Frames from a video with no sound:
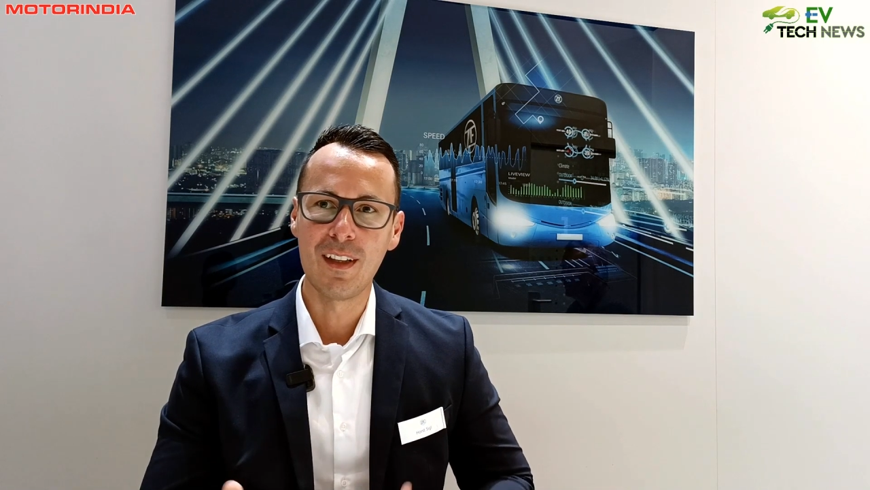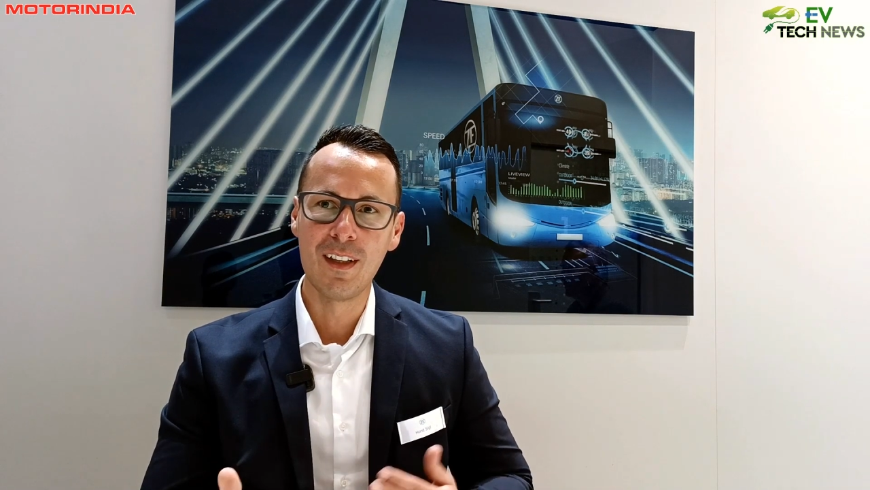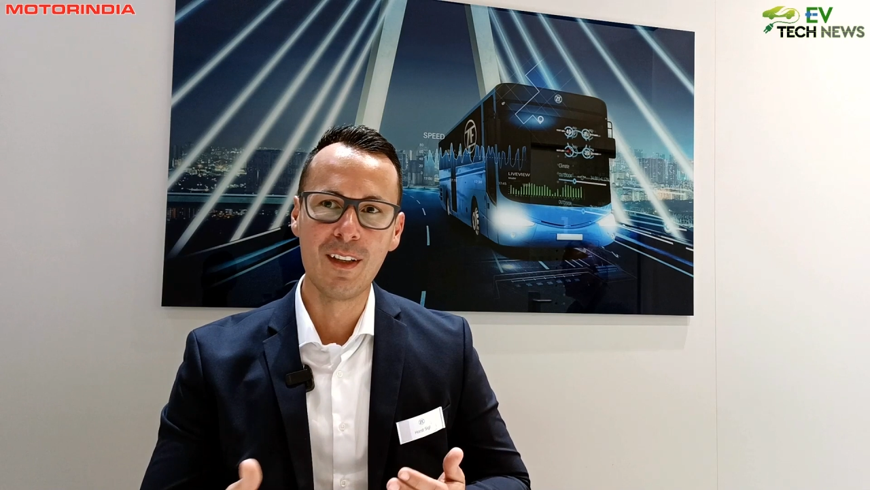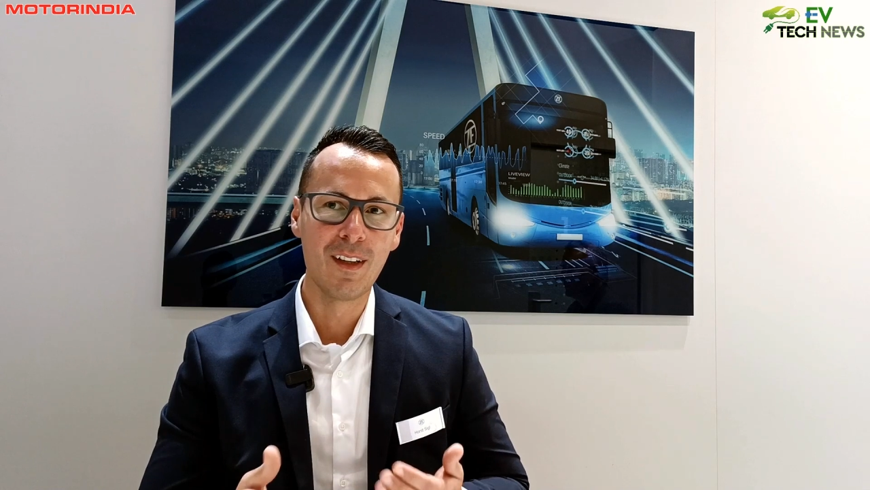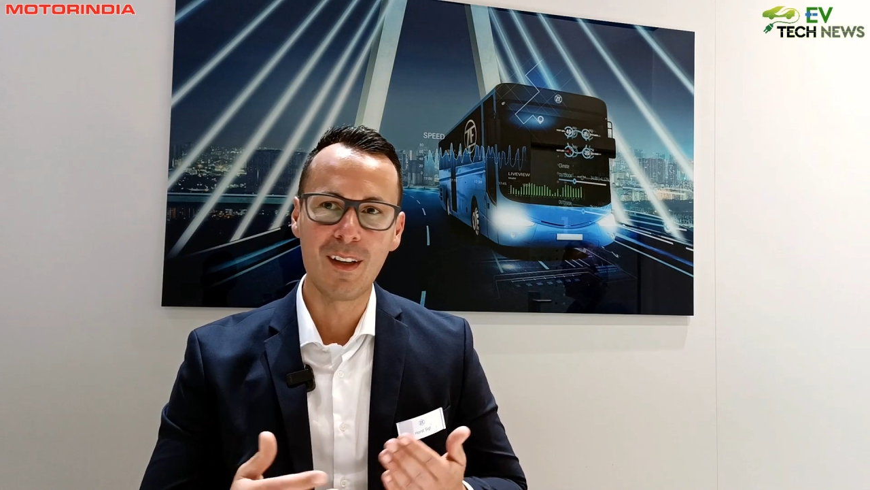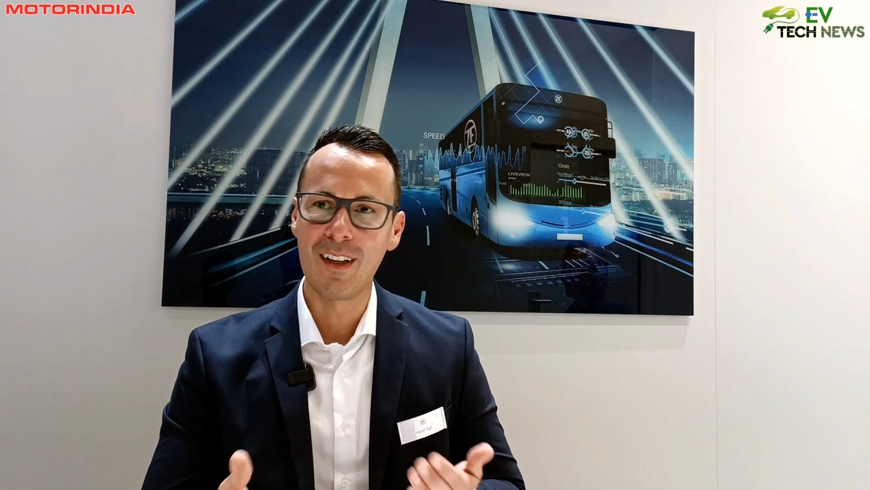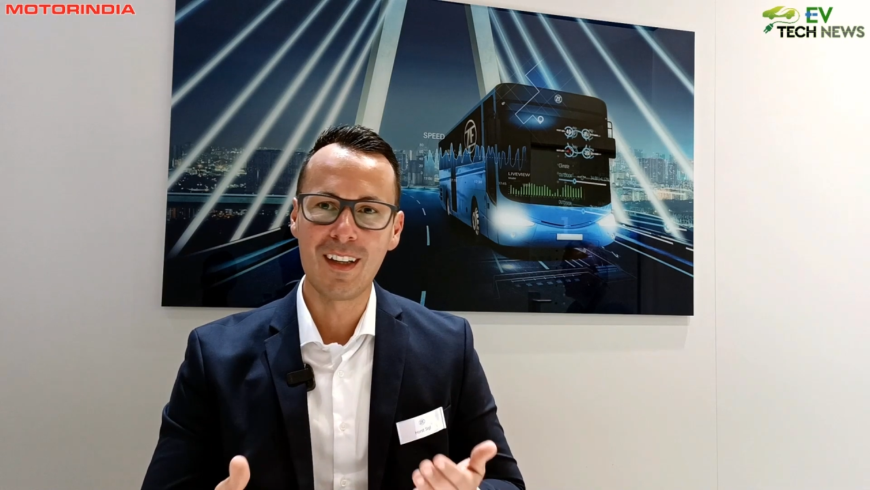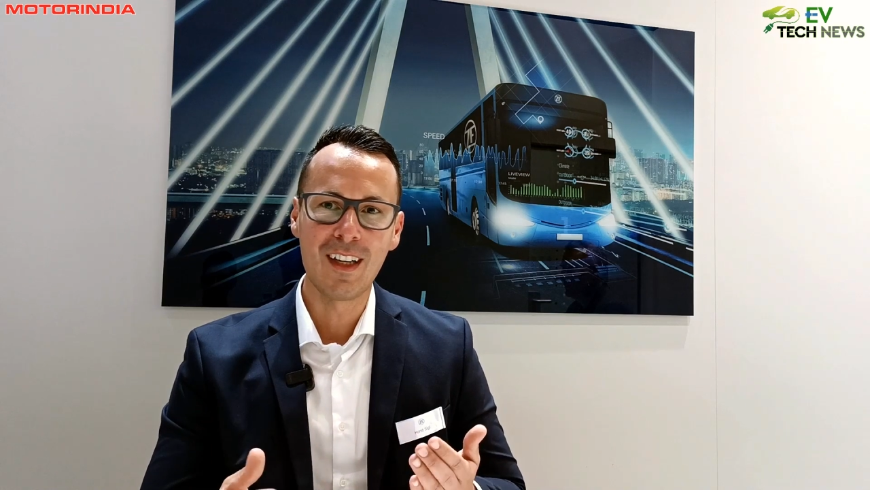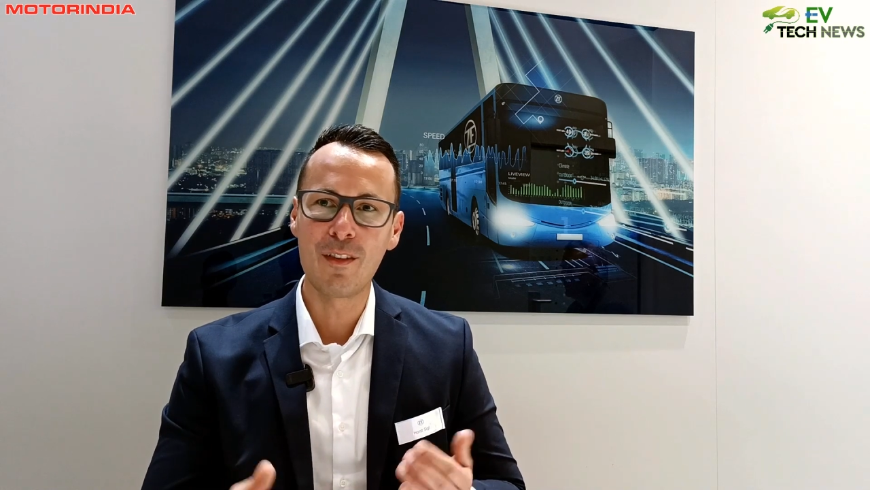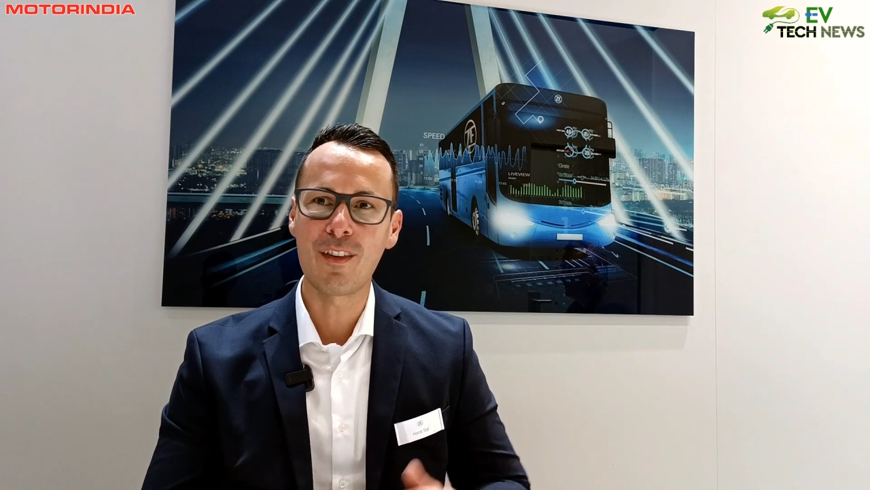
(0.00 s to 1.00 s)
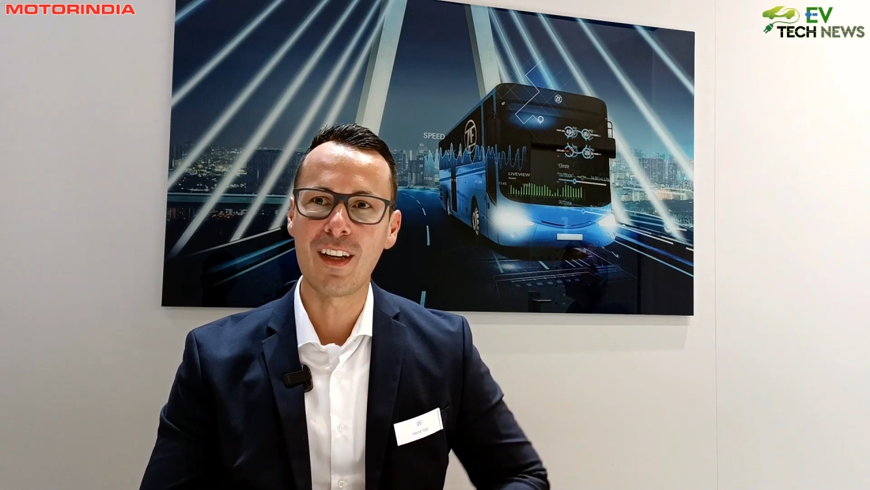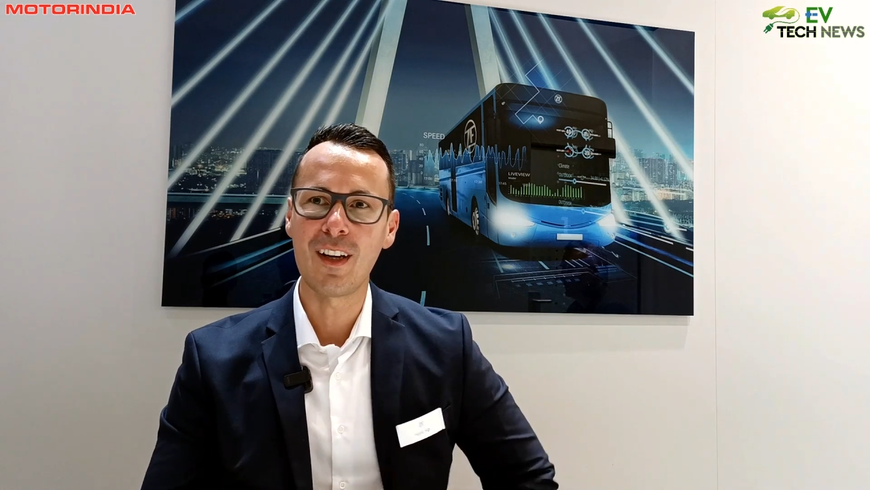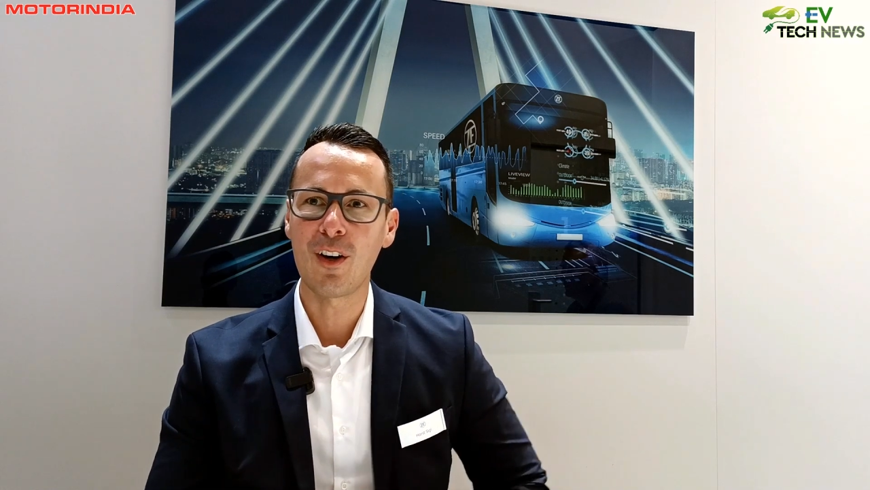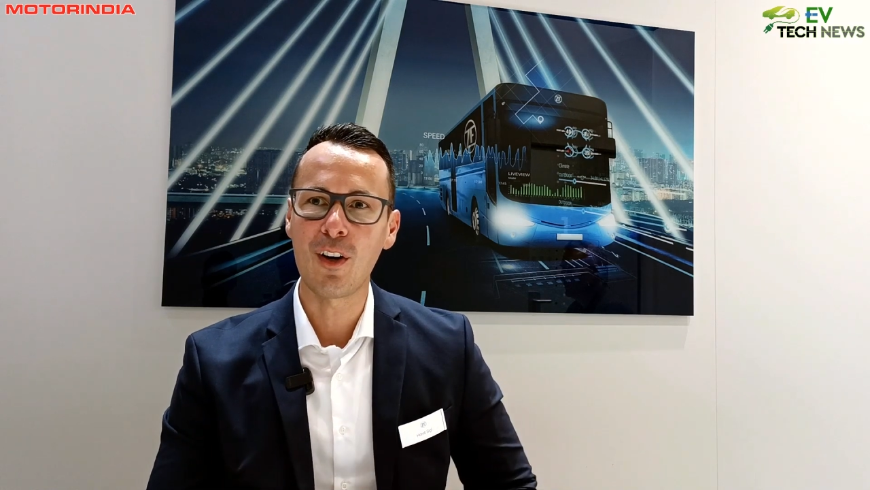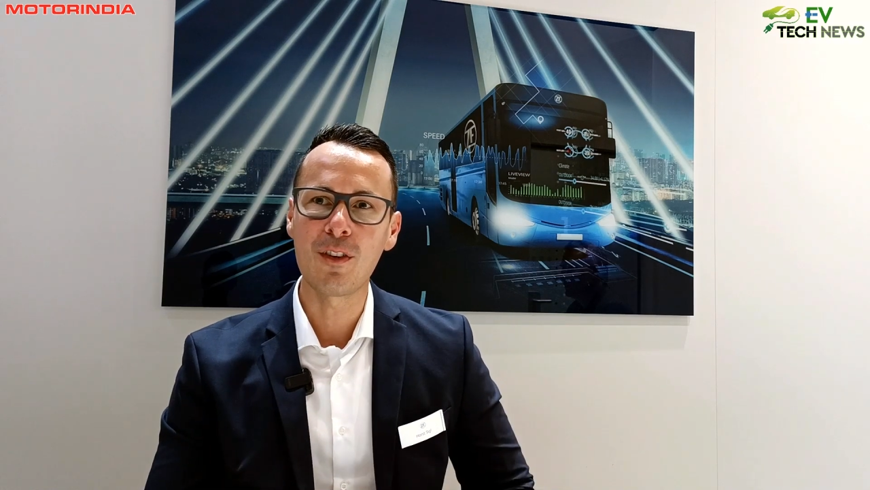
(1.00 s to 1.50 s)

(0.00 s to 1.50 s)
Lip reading: in, let's say,